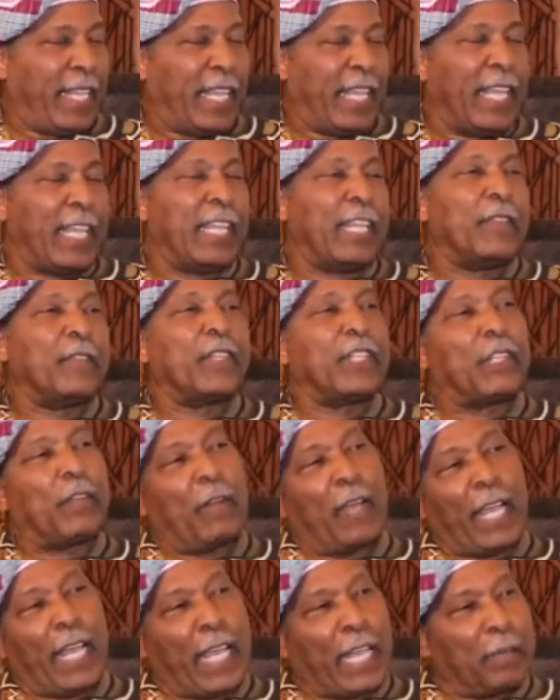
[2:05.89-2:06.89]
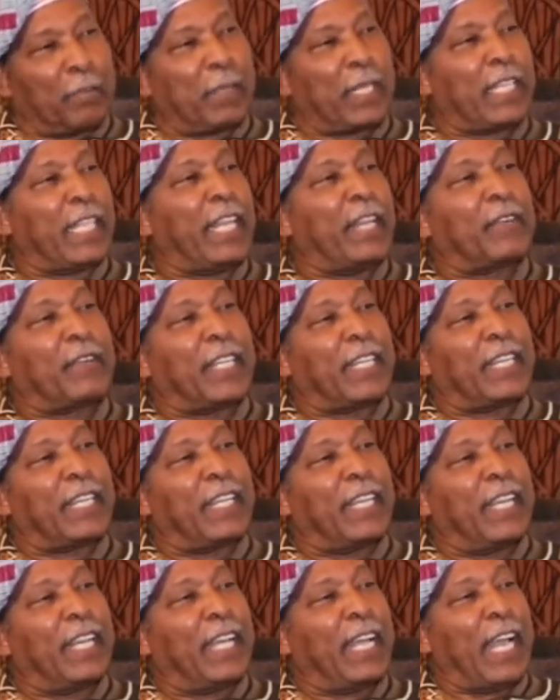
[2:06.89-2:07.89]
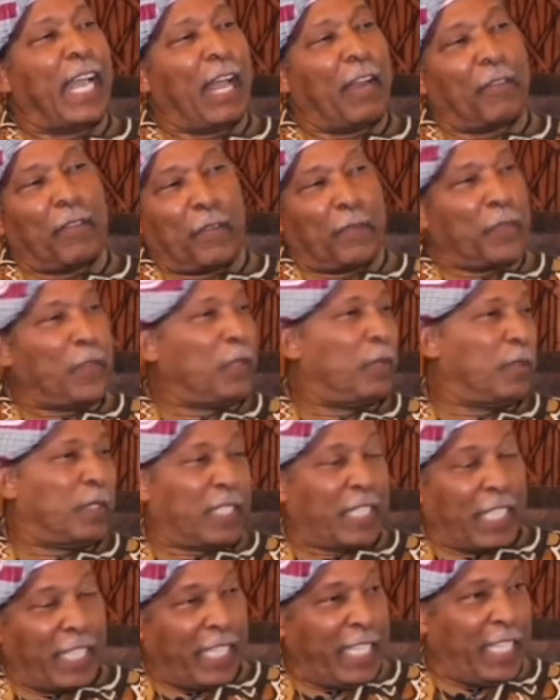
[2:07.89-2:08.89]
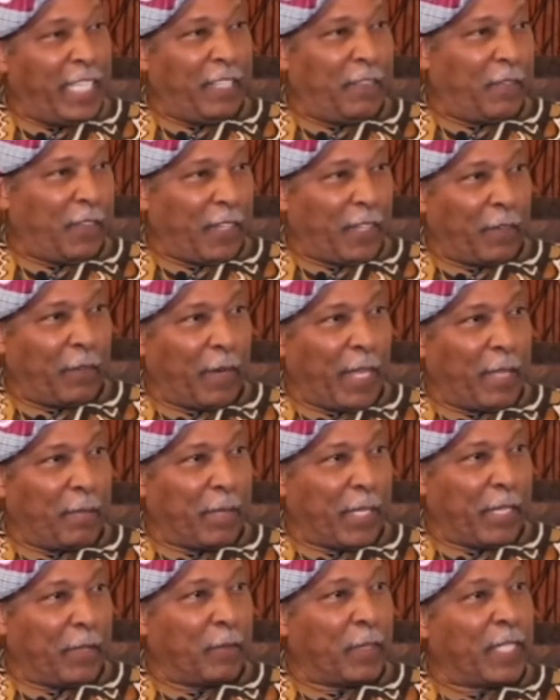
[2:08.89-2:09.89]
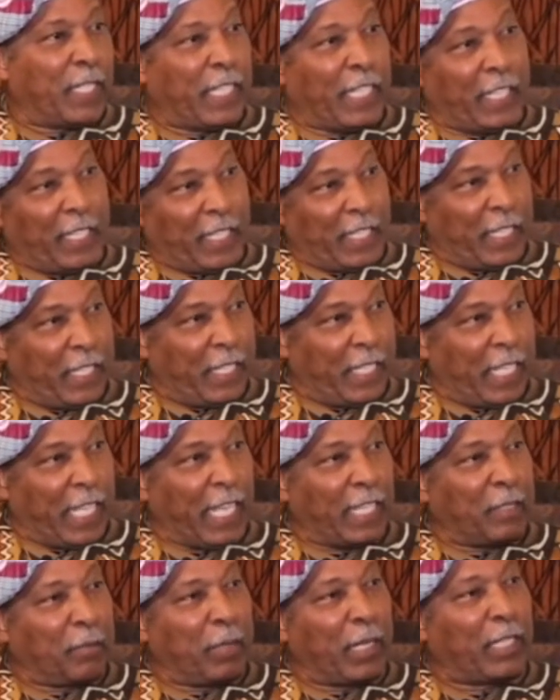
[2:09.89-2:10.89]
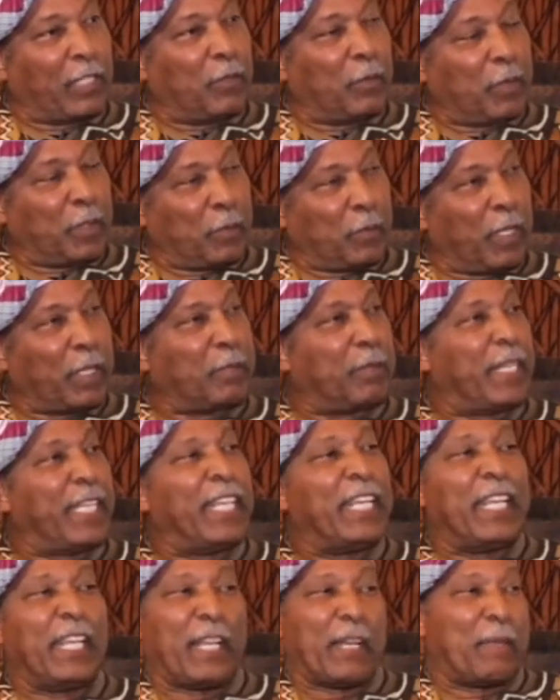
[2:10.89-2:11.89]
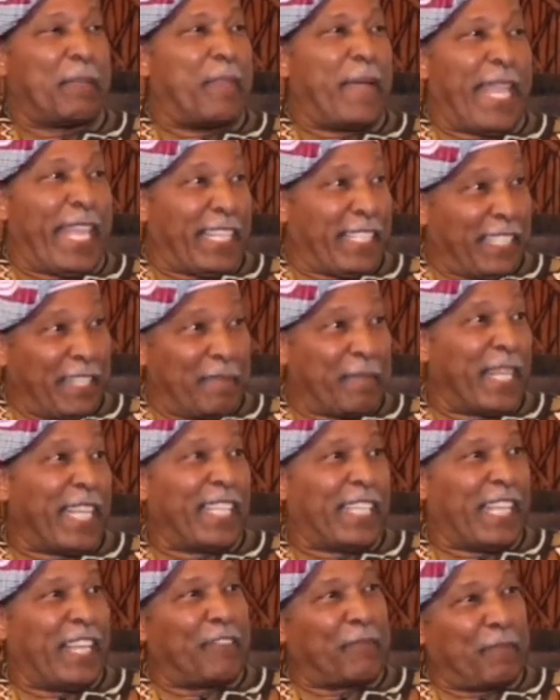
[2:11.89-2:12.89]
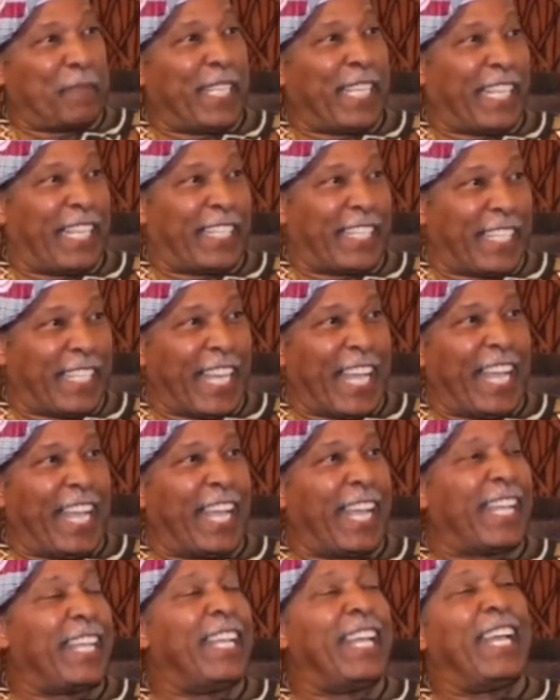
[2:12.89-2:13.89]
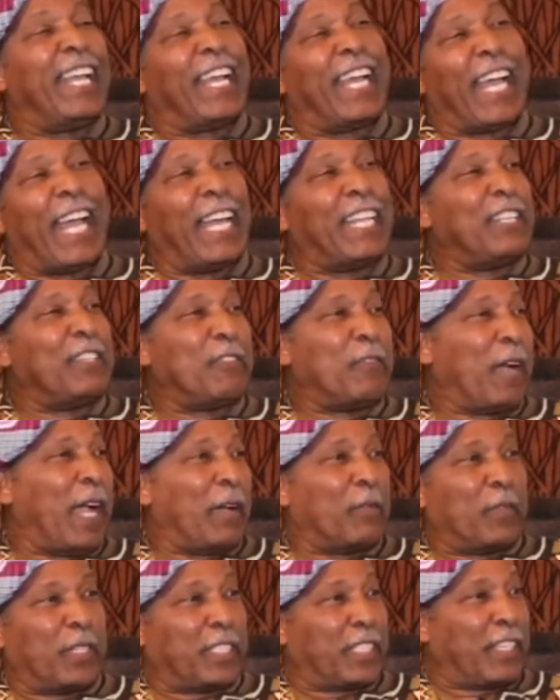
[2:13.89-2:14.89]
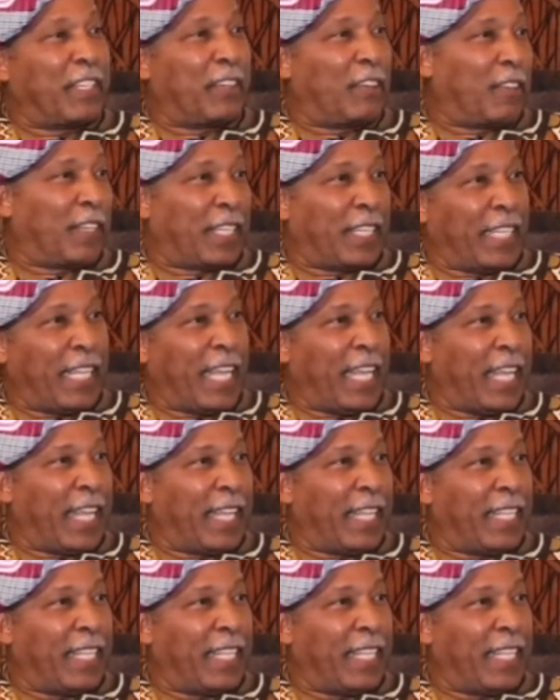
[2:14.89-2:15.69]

And even though I had malaria, I refused to leave Arabia when the other brother who was with me abandoned me and left me there to die. I knew I wasn't going to die.